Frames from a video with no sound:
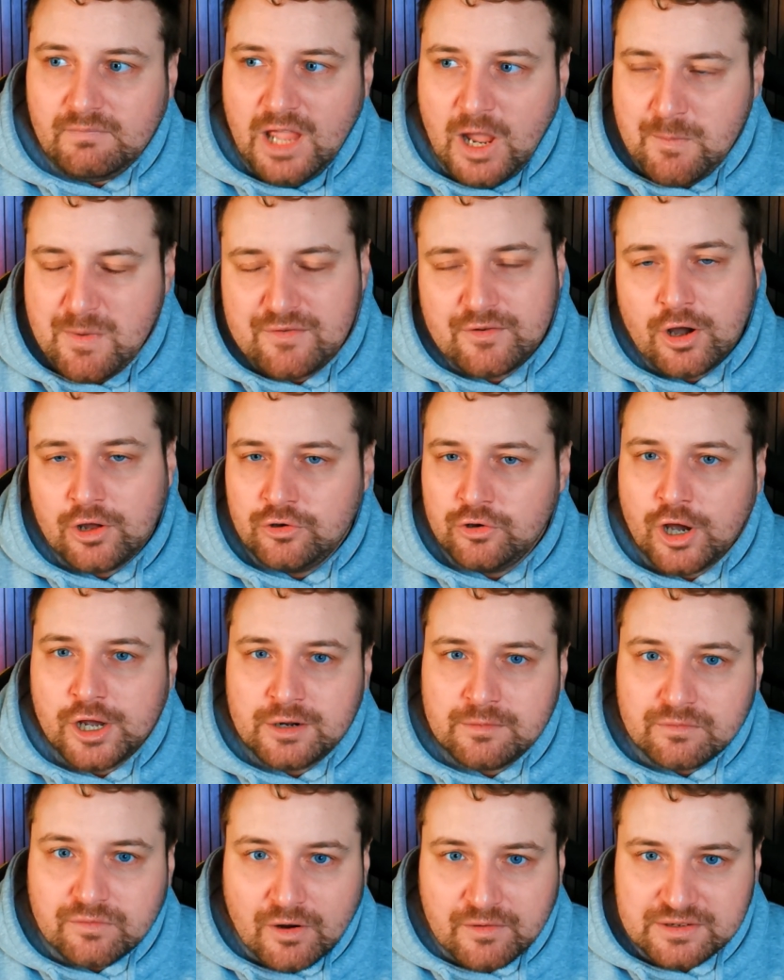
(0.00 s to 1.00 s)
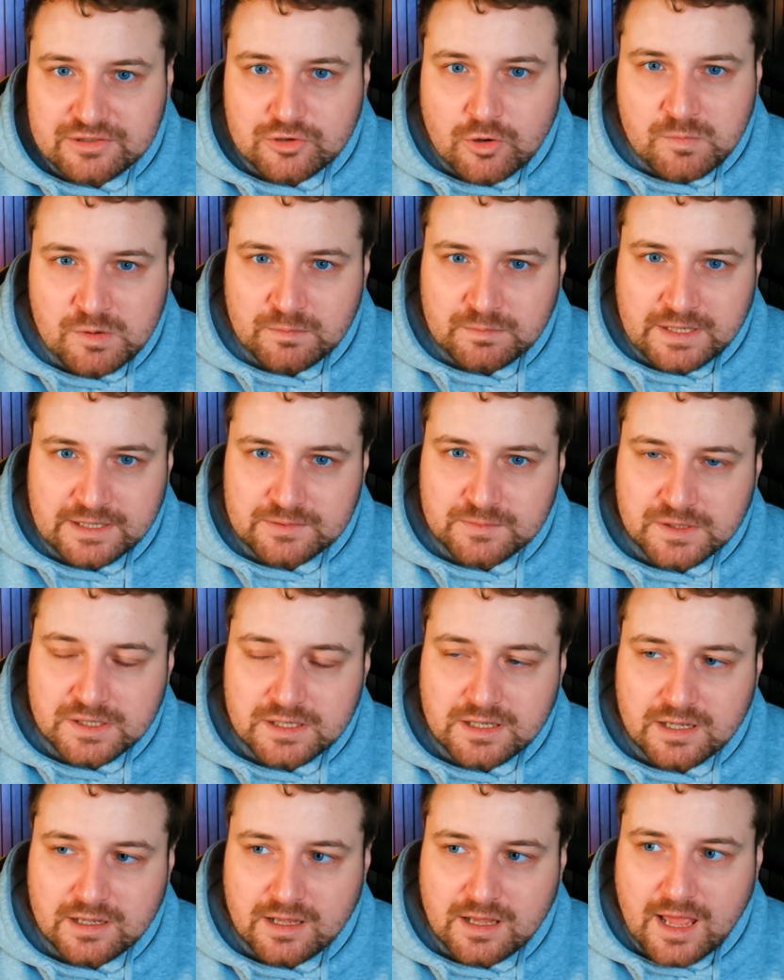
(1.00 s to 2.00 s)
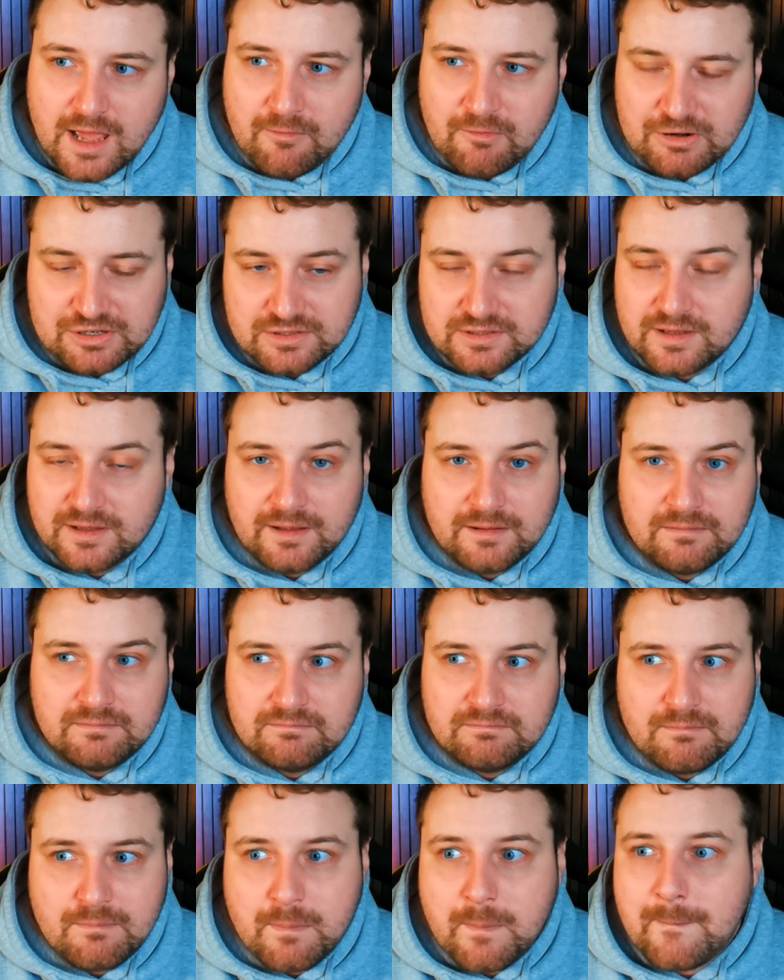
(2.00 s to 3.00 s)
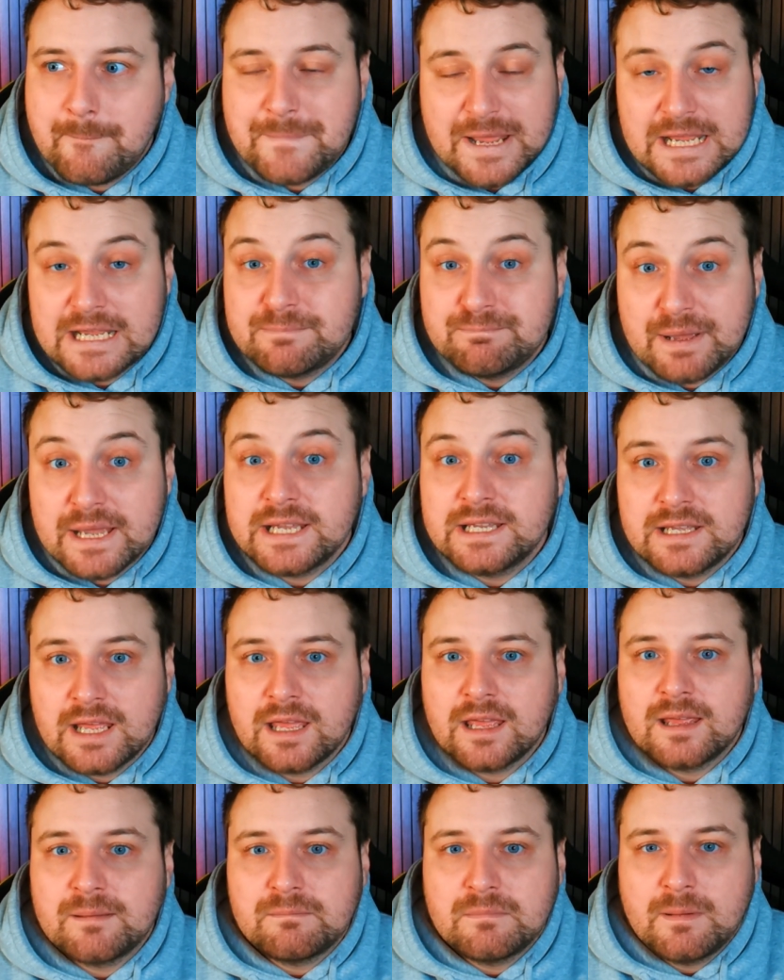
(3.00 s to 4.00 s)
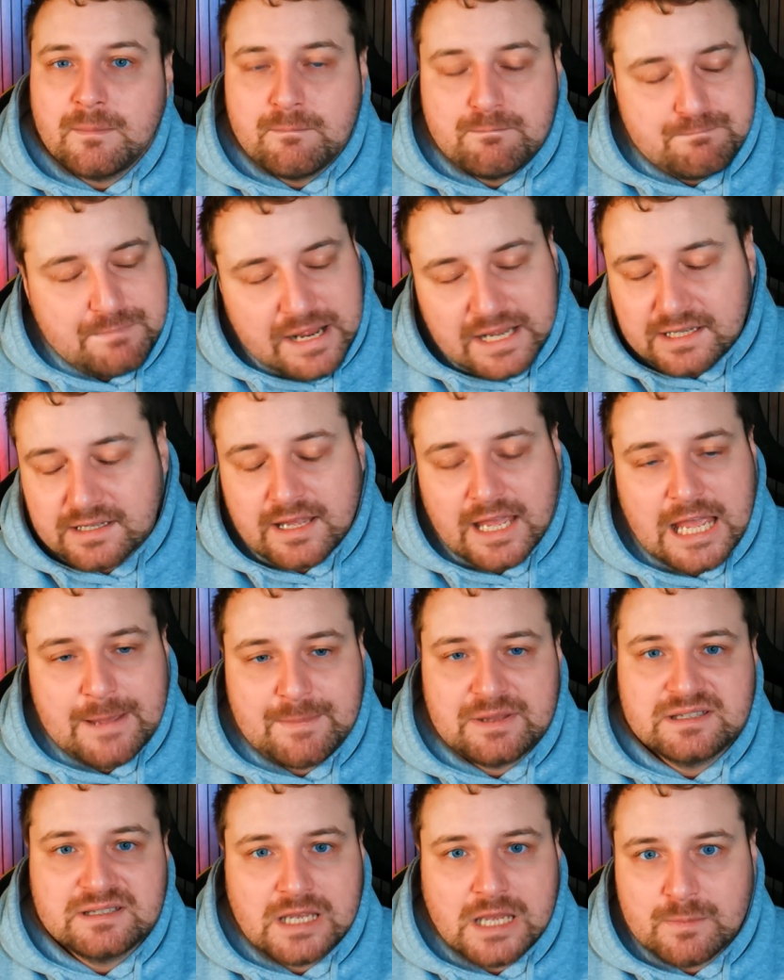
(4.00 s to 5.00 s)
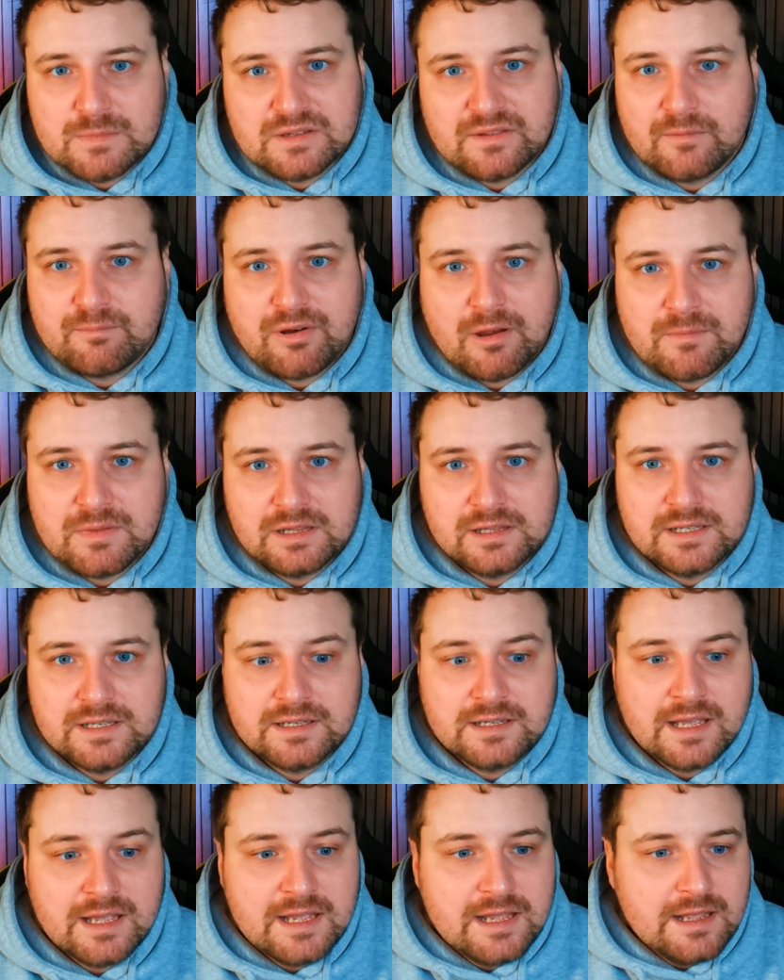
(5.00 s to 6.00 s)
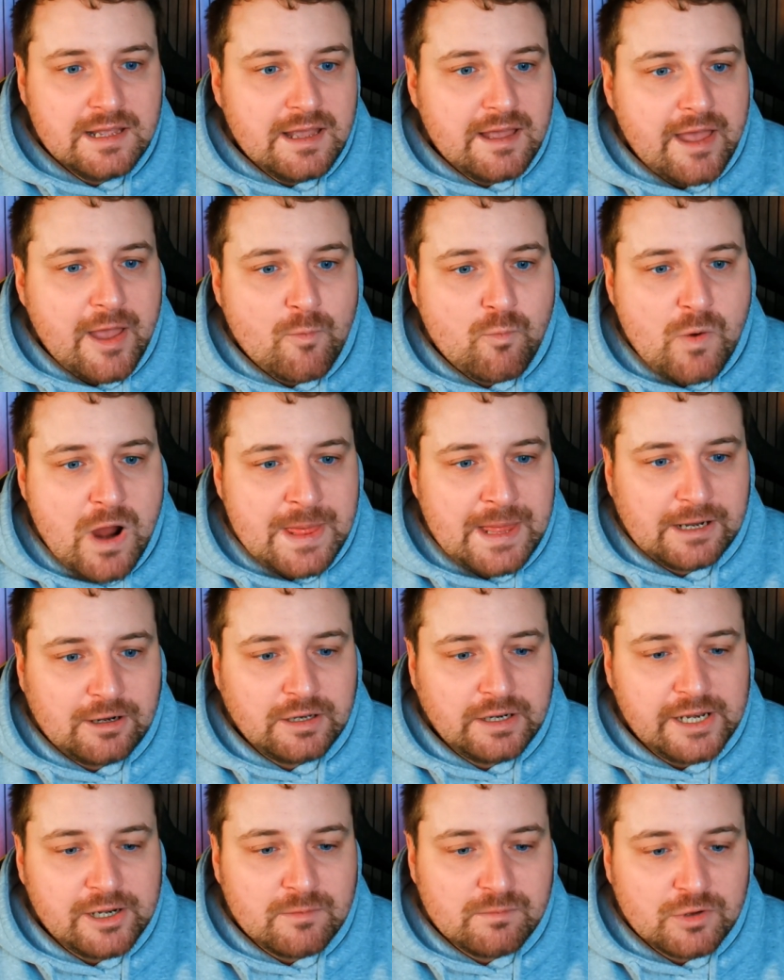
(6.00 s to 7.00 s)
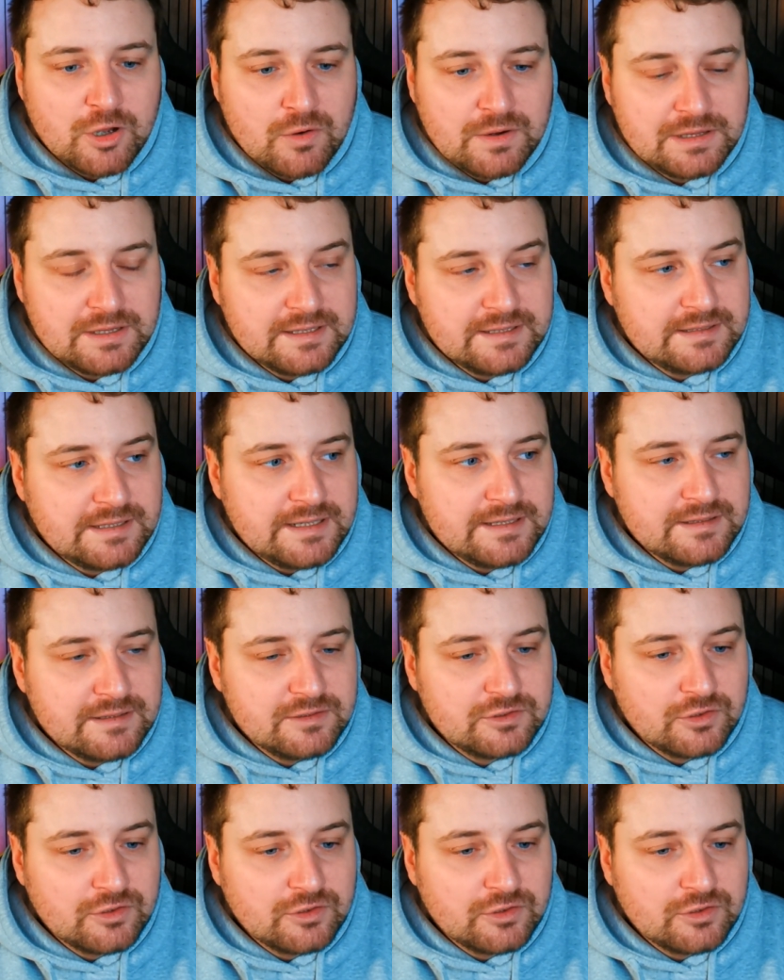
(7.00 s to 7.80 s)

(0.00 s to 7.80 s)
And we've got Nottingham Forest coming up next week, which is a big, big game. Big game in terms of the Premier League and where that could end up going this season.